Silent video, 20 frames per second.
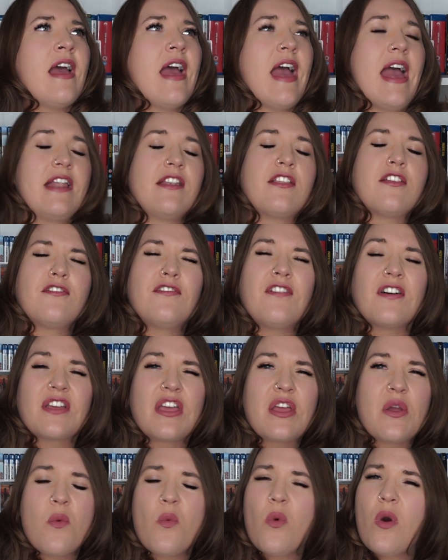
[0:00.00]
end of the
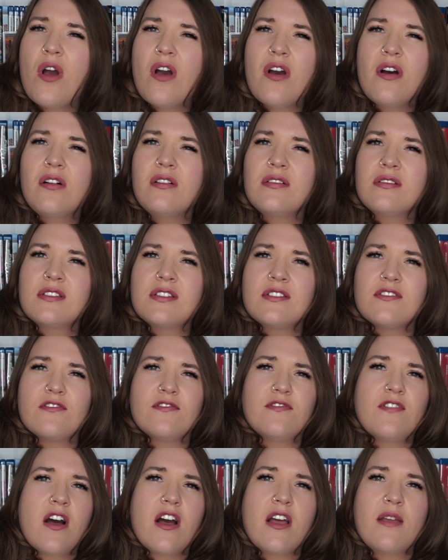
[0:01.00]
fucking world
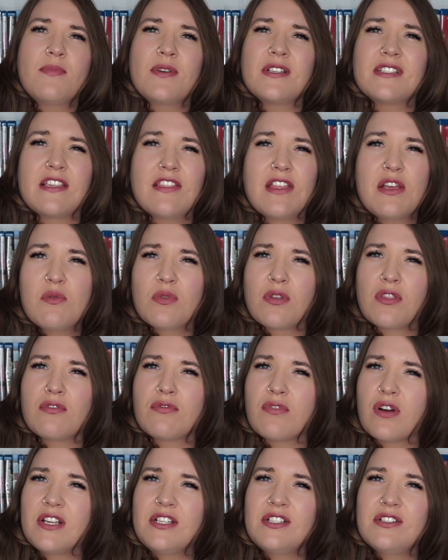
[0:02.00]
vibe because I think one of the
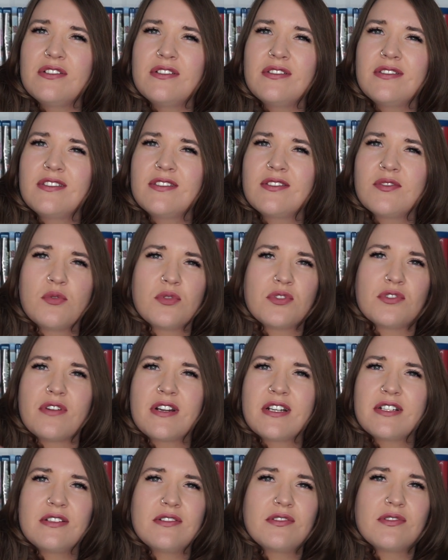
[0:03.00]
writers or
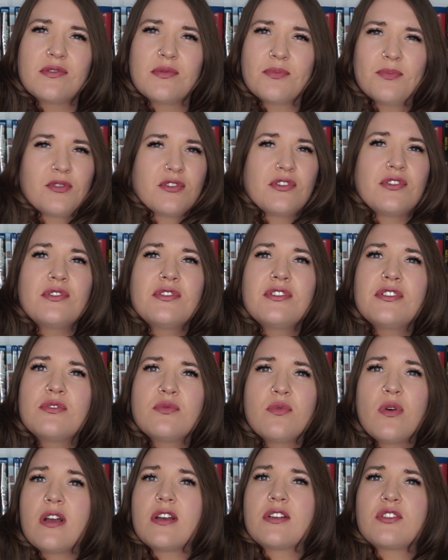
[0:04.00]
directors or producers
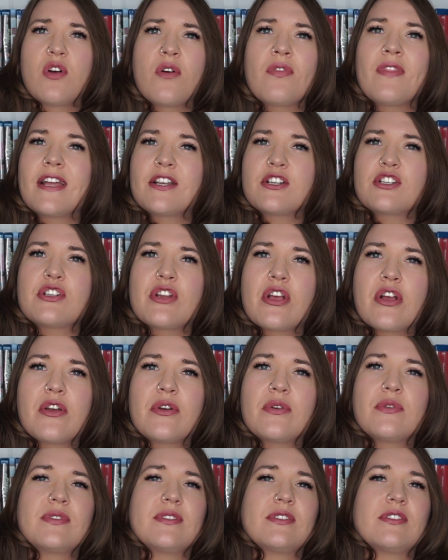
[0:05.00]
worked on that
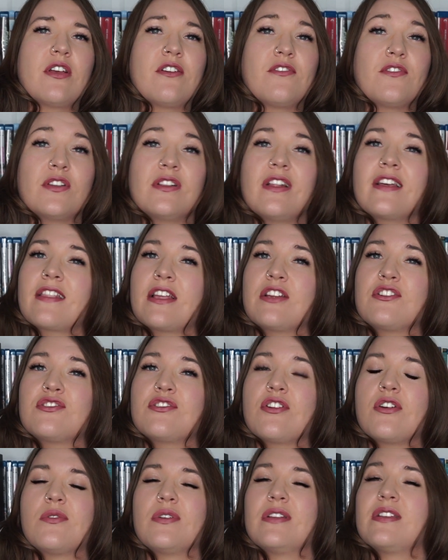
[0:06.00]
show, so if you like that
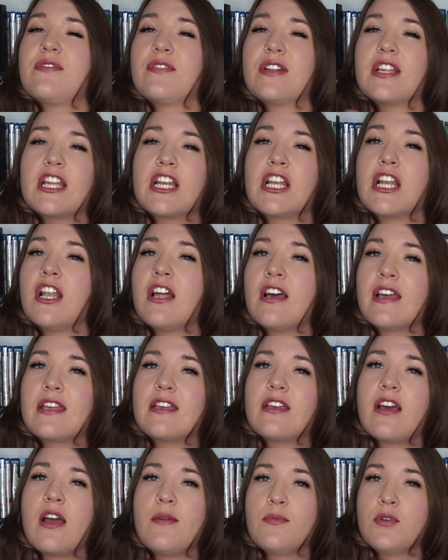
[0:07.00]
show you're definitely going to
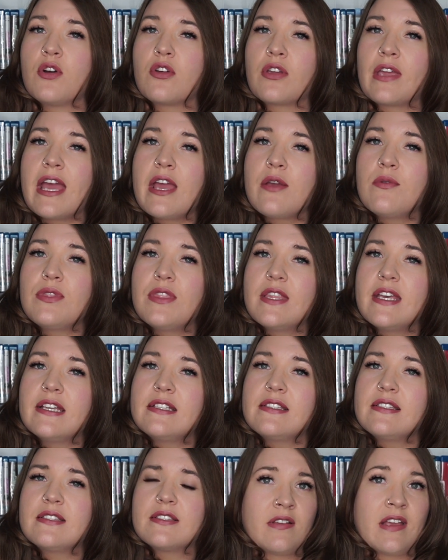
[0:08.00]
like I'm Not Okay With
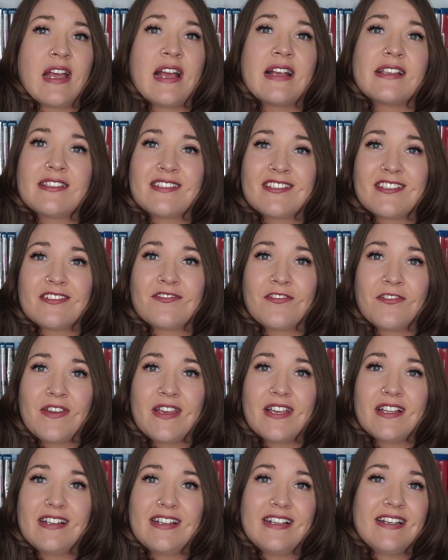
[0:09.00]
This. It has
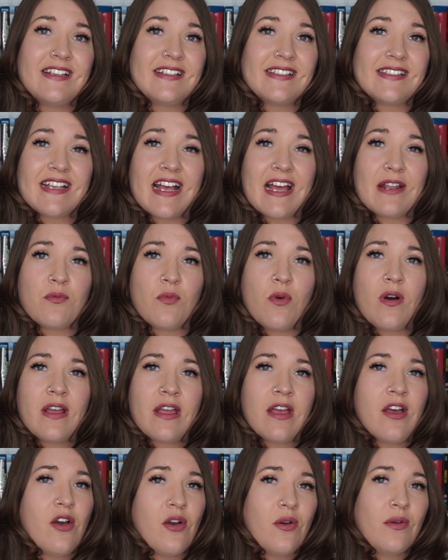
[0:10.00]
Sophia Lillis and
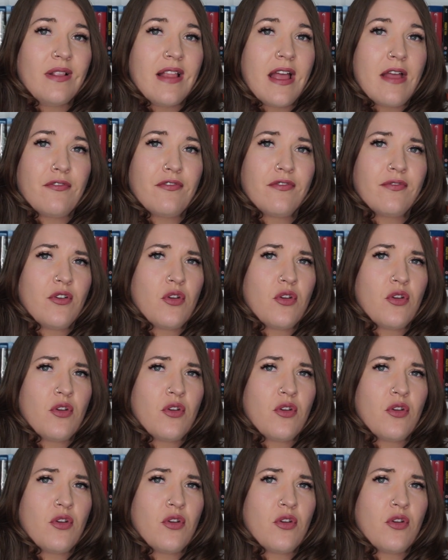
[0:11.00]
Wyatt Olef,